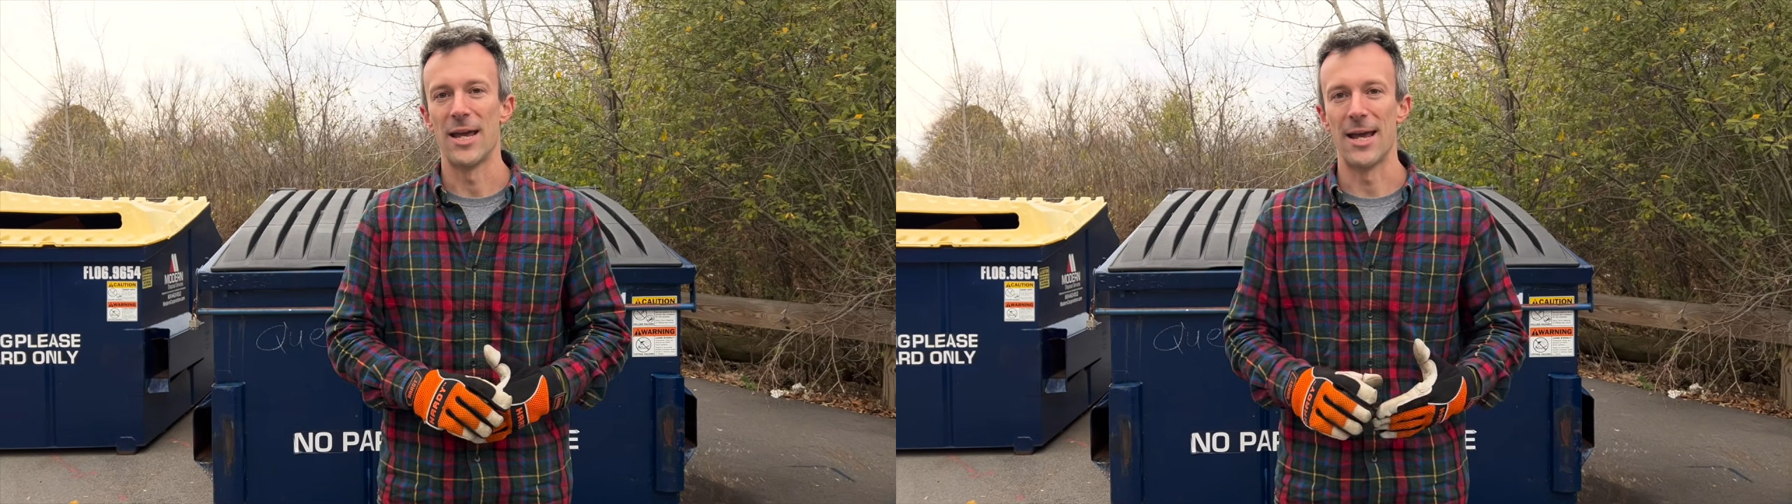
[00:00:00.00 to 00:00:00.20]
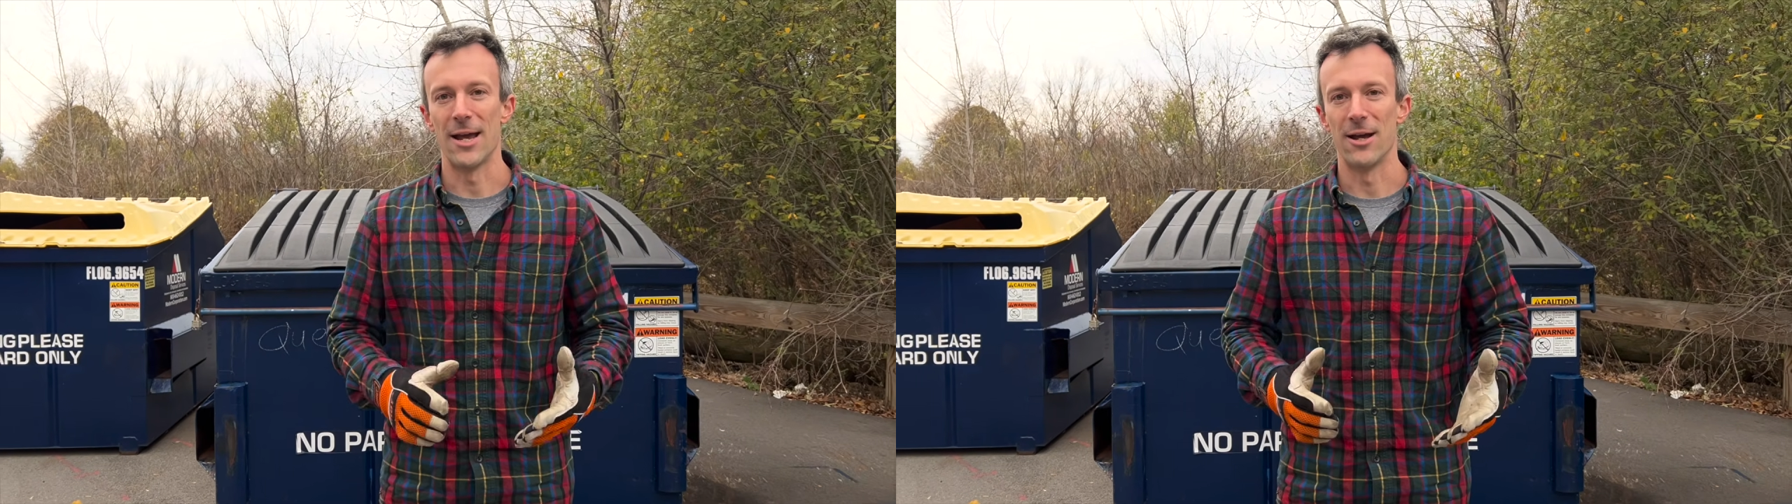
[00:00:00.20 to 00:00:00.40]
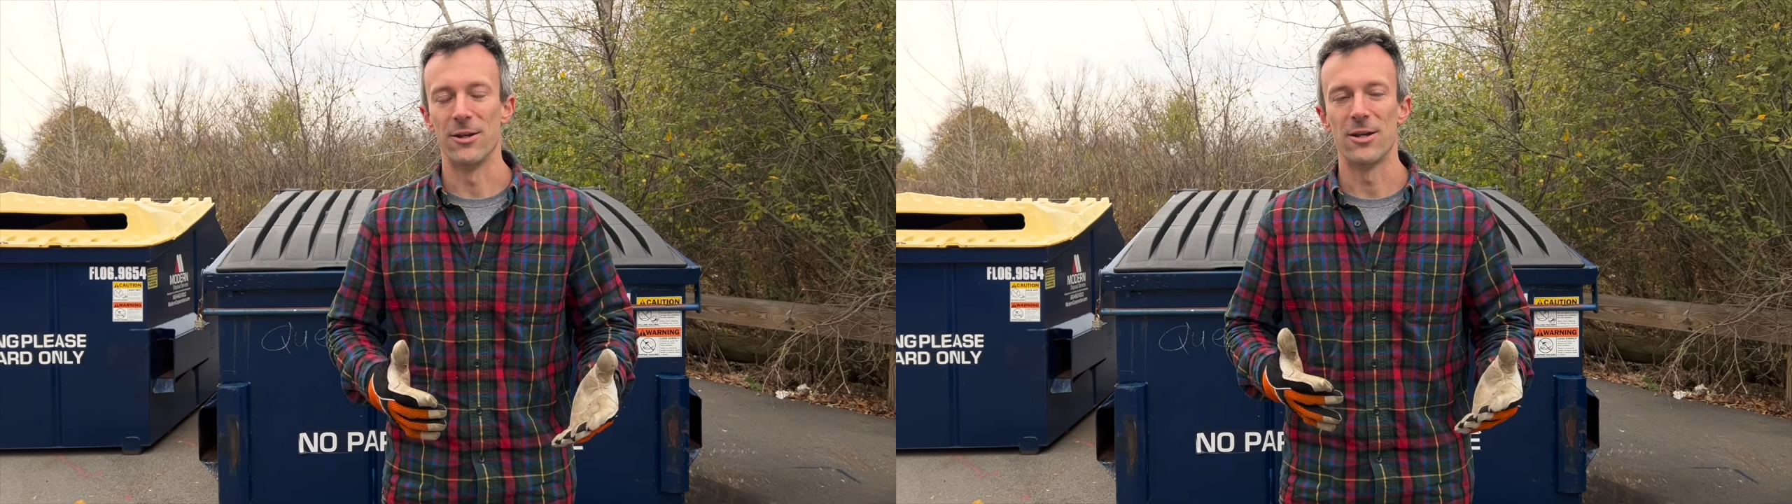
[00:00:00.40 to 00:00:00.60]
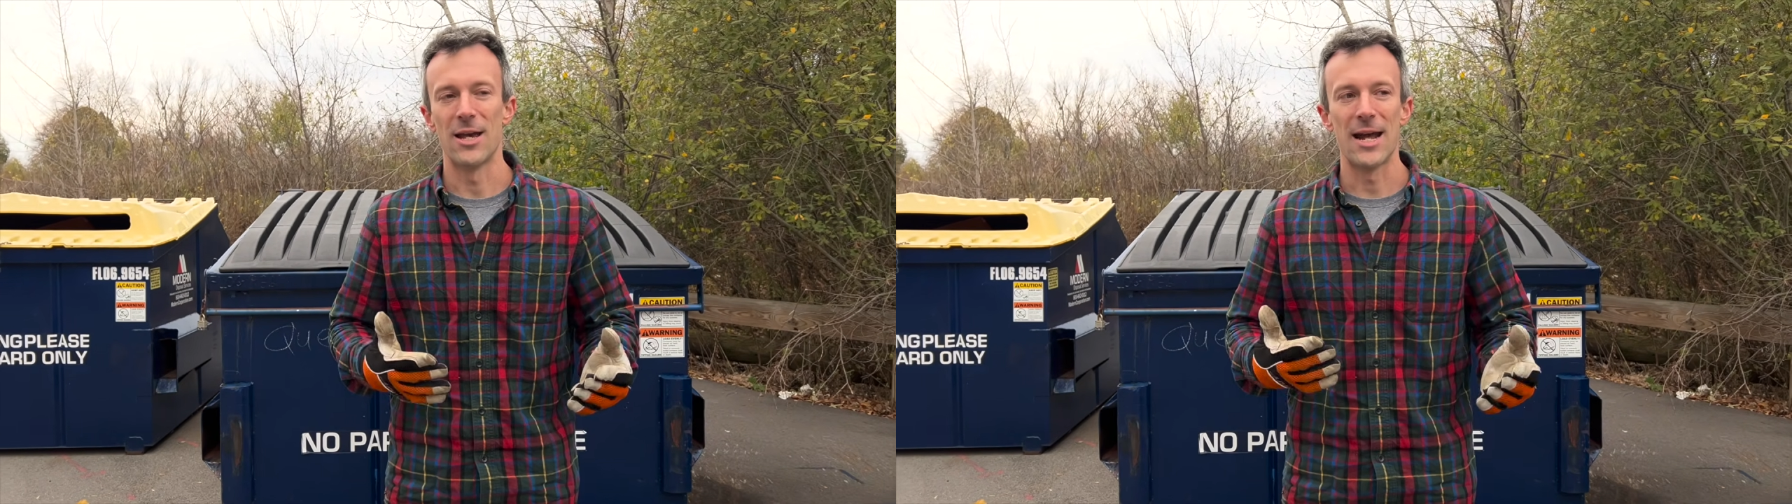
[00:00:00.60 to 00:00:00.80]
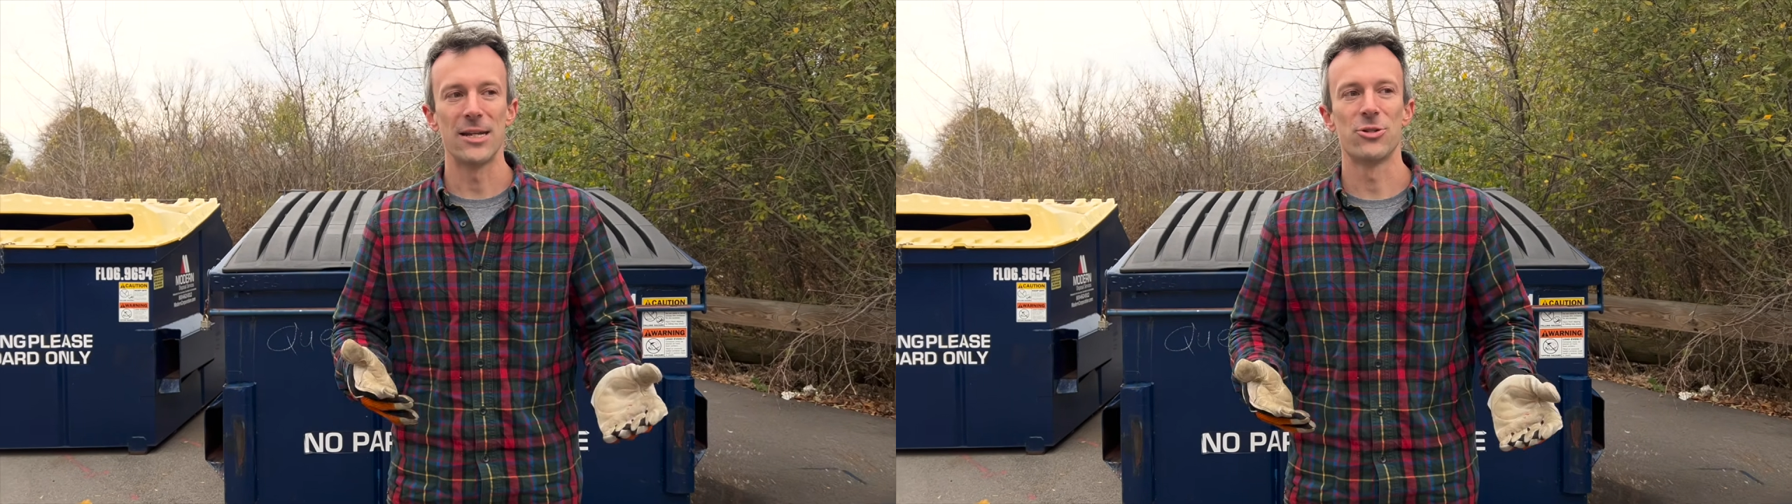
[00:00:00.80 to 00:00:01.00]
And
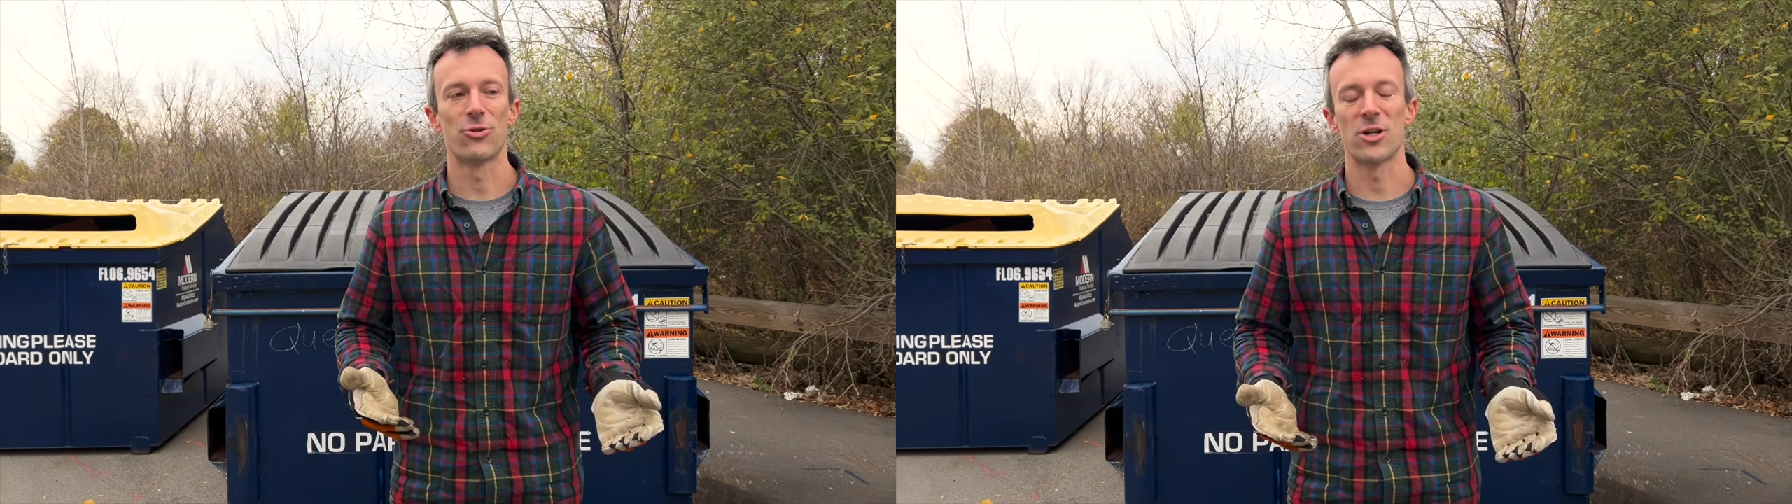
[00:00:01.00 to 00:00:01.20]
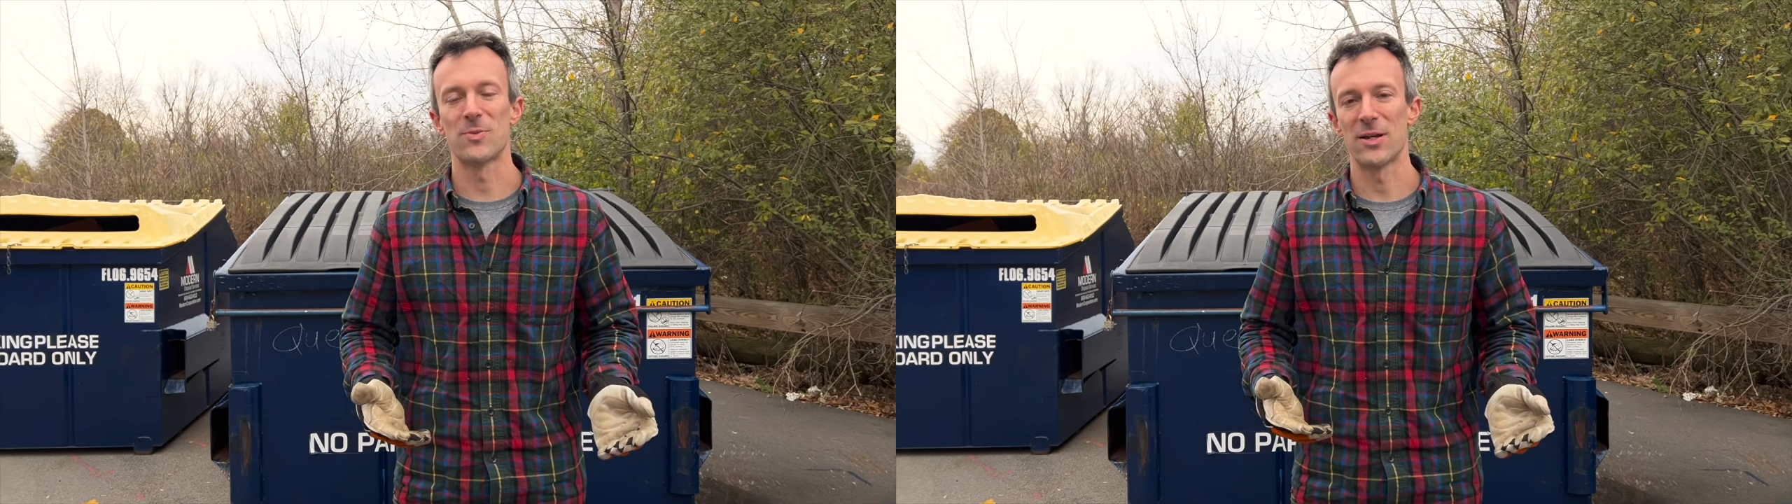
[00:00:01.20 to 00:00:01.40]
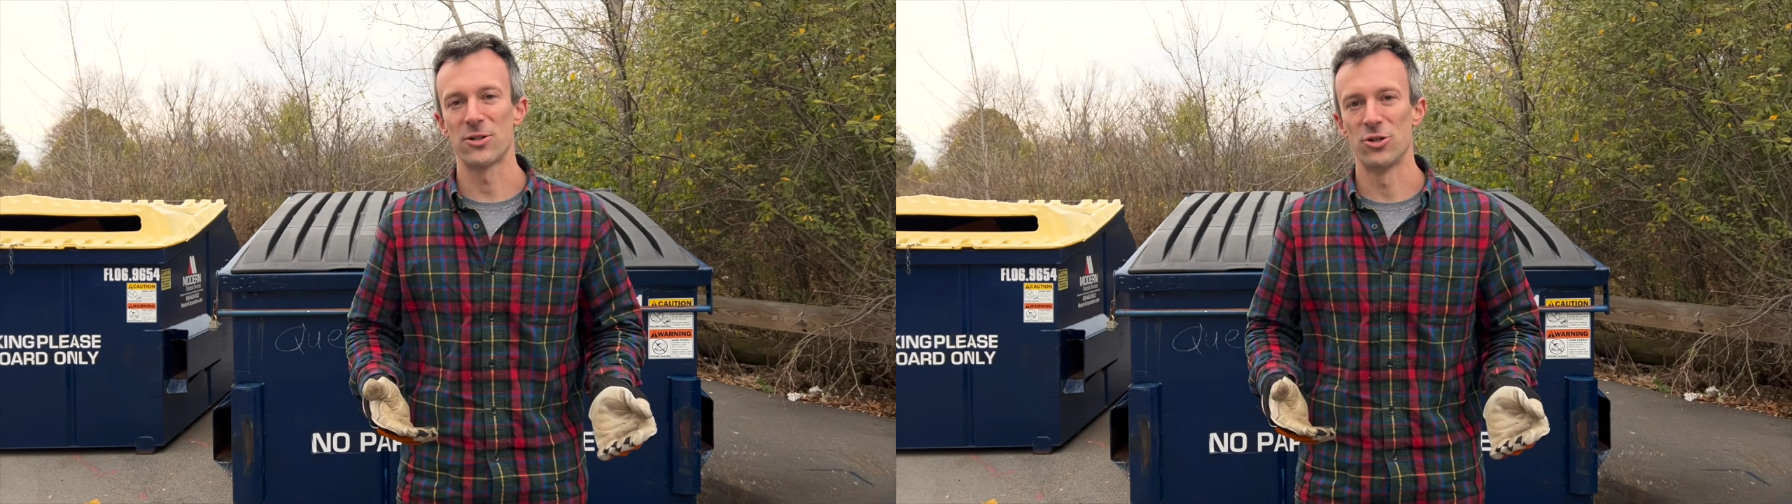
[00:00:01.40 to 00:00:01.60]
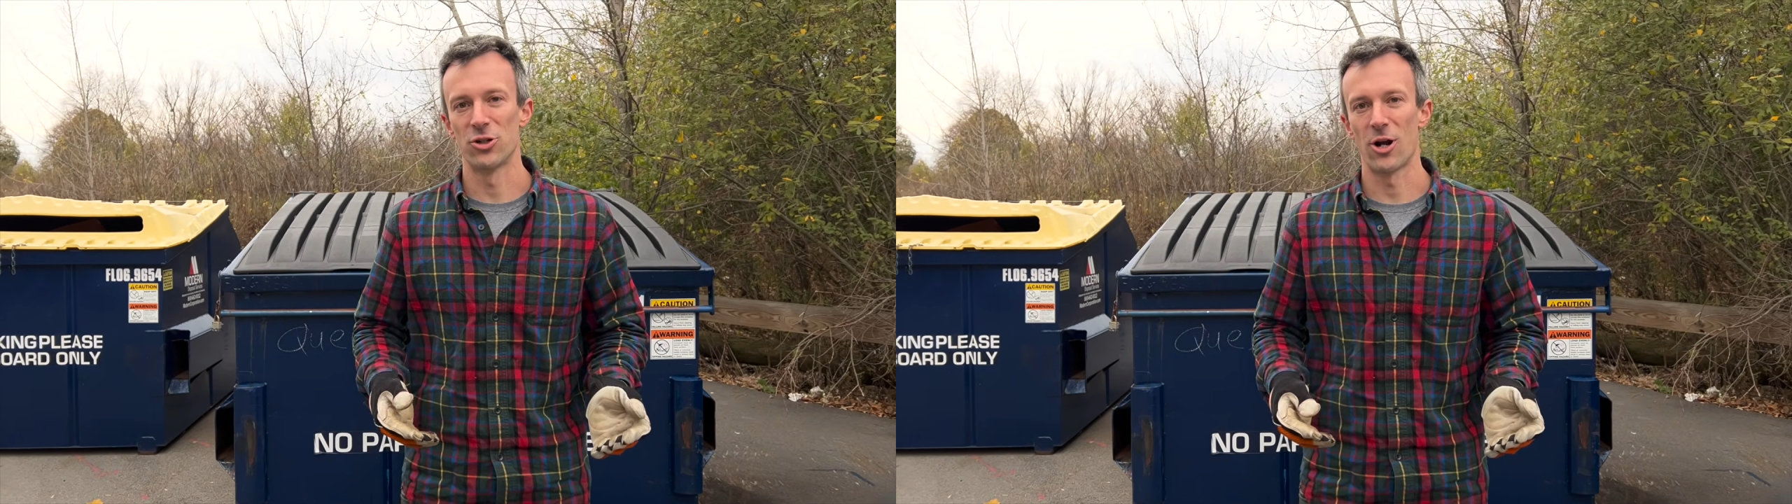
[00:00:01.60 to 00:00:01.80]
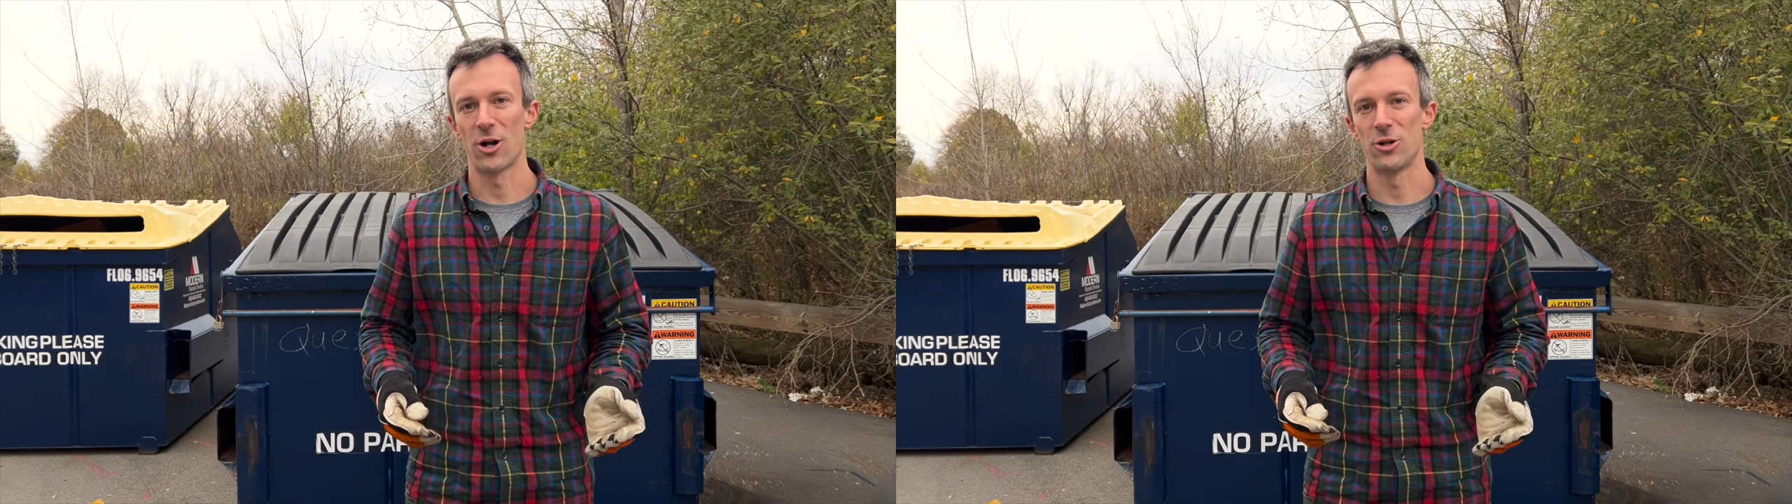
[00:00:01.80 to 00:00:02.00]
any trespassing
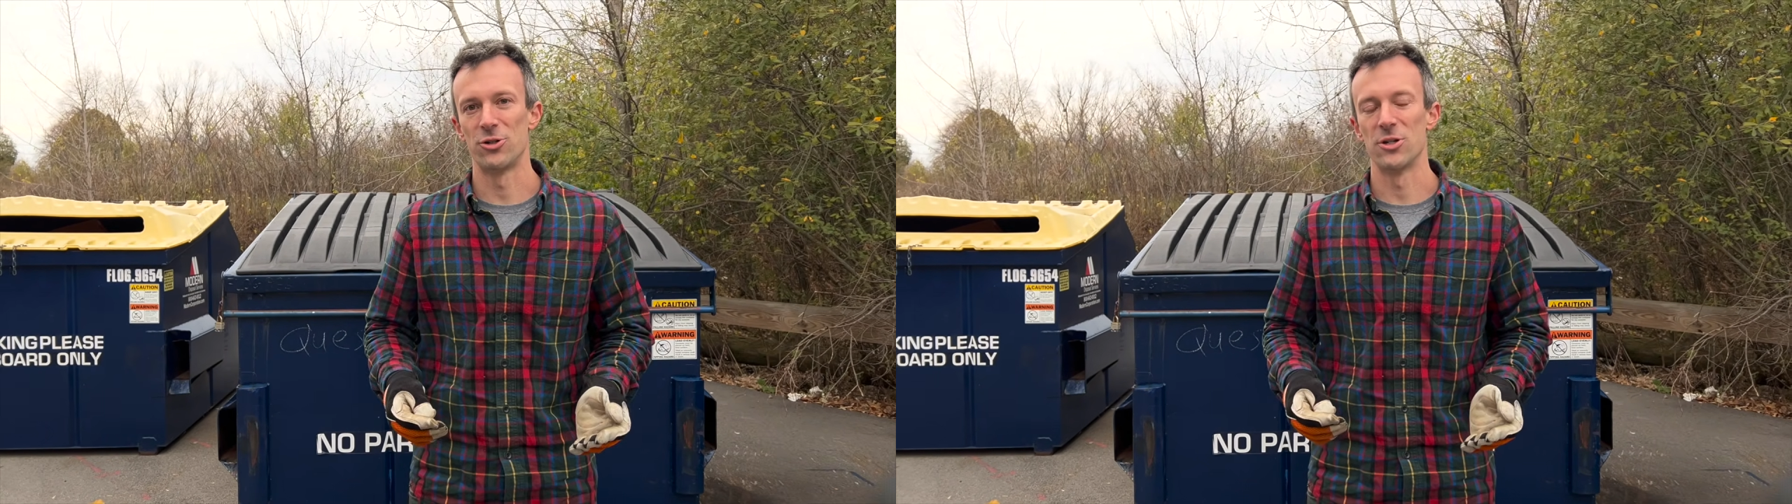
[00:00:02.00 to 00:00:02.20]
charge